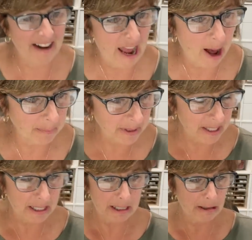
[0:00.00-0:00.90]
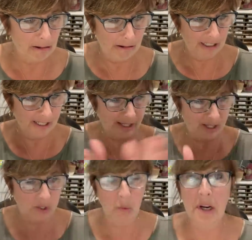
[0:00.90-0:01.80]
Happy August
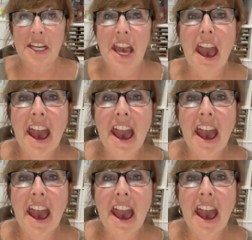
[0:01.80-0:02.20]
28th.